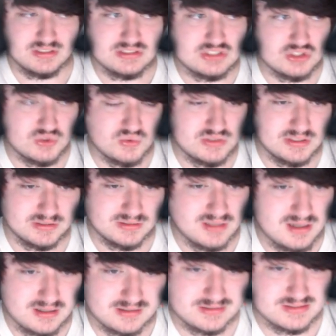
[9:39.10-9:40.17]
2
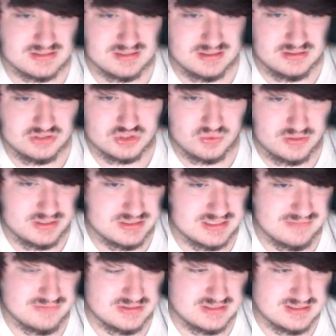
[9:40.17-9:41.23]
Deluxe, in
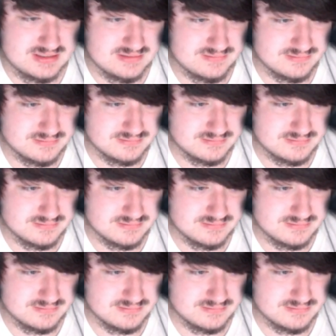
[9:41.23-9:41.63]
2017.